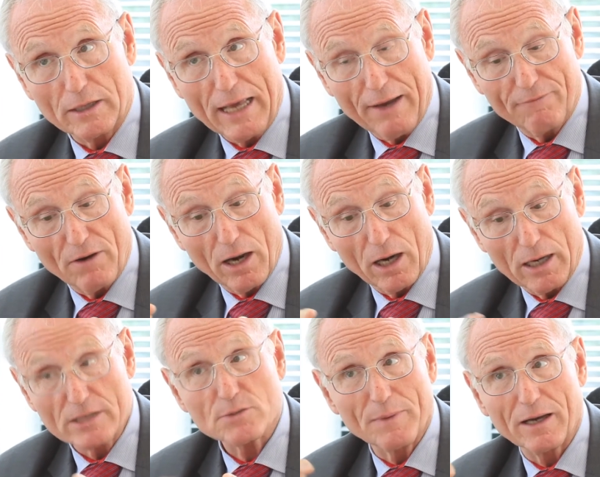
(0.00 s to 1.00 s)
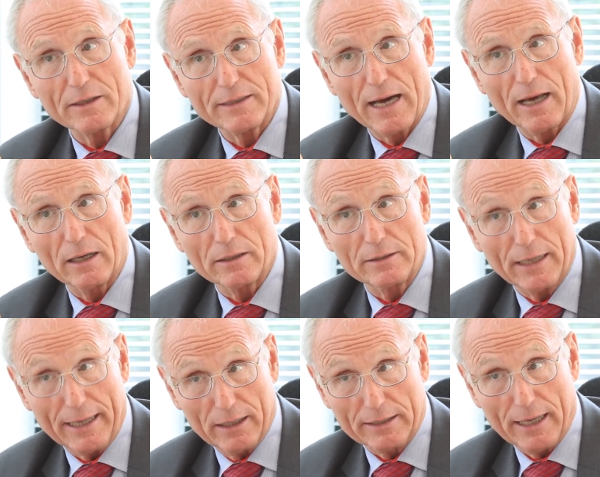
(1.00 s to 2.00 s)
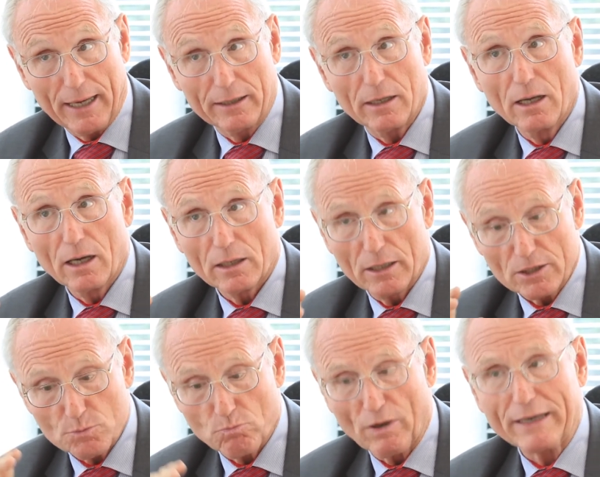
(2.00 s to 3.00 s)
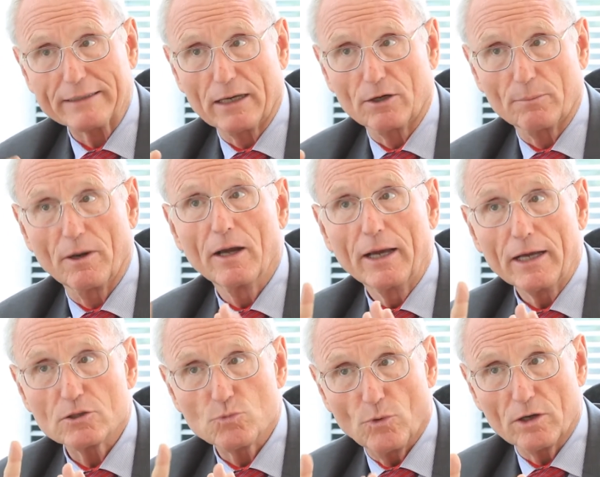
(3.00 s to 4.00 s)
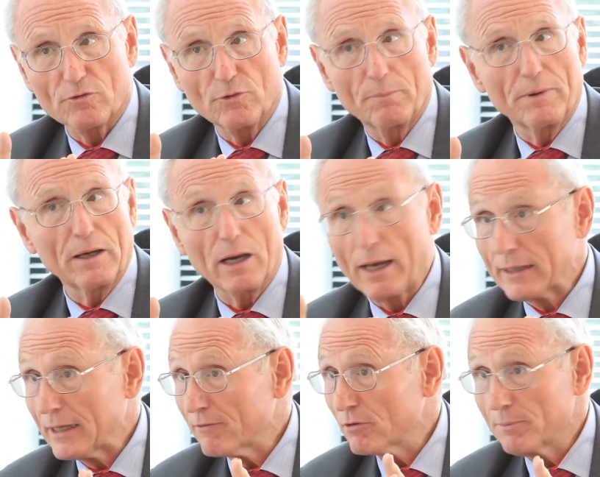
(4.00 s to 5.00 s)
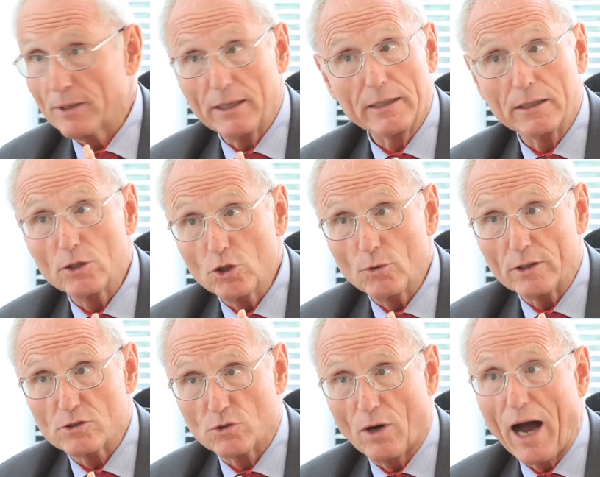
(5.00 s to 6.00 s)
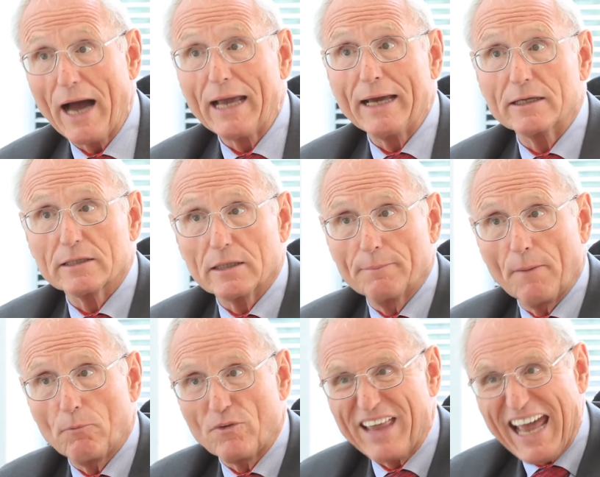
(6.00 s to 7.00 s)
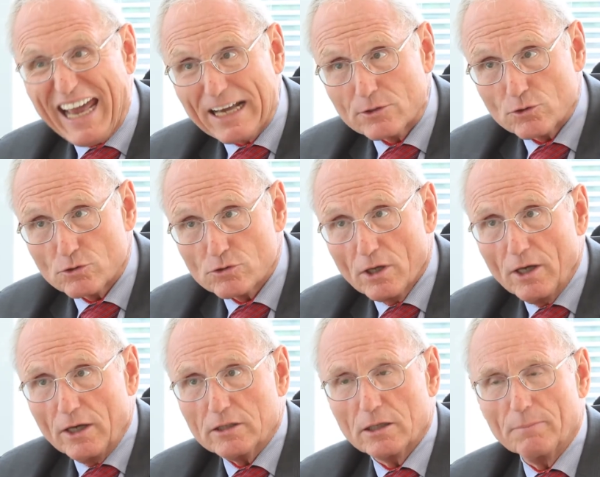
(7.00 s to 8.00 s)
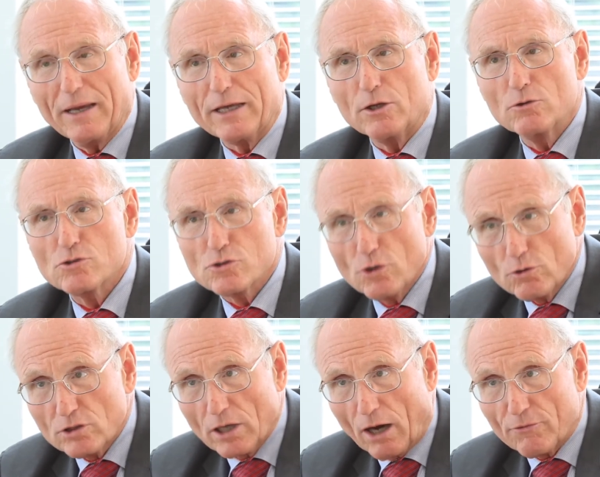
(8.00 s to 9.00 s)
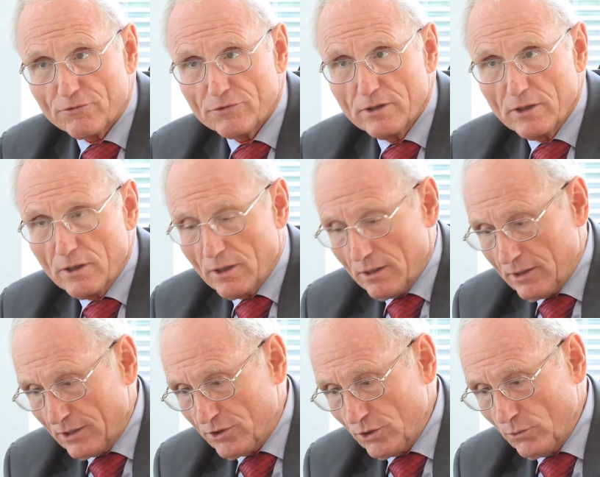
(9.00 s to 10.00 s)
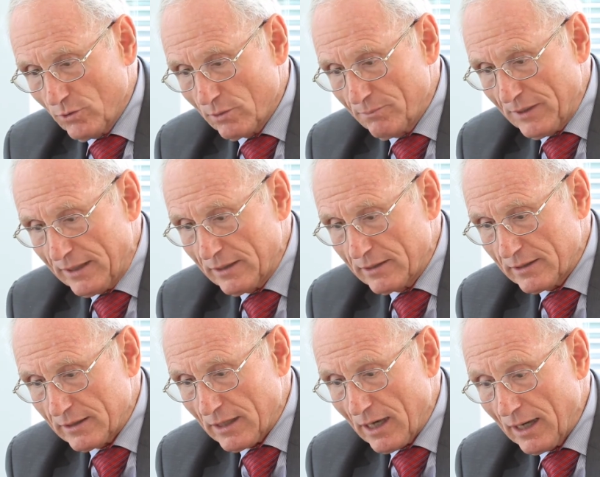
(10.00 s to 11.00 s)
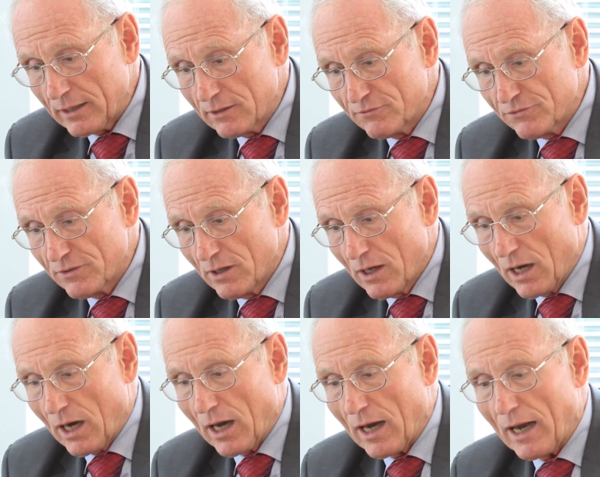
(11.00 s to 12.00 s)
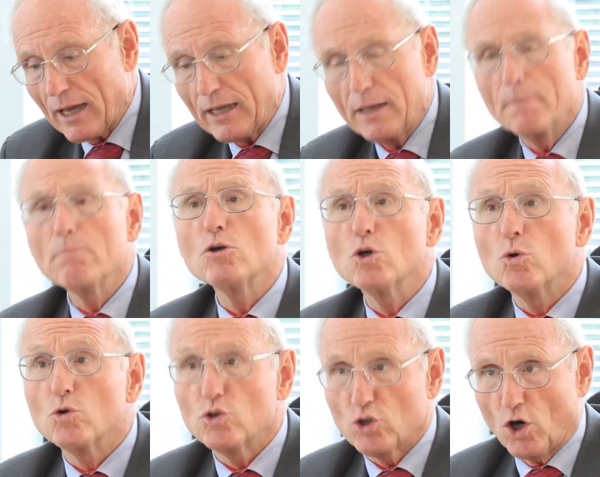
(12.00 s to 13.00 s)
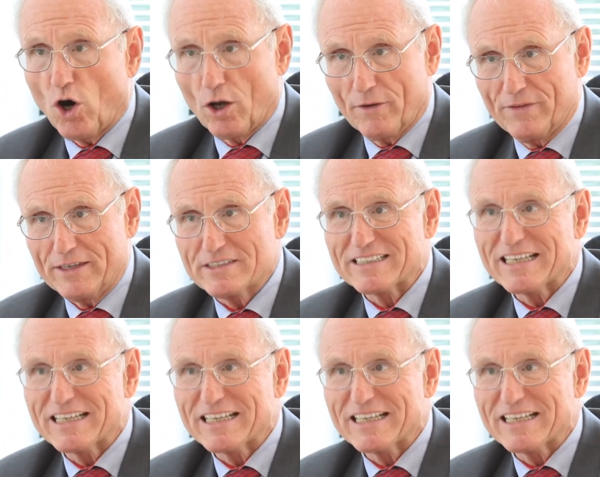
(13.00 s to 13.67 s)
going to have less malondialdehyde, less breakdown in your body. It's wonderful, but not everybody can do it. So I had to come up with answers to make you so tough that you will be kind of immune to all of these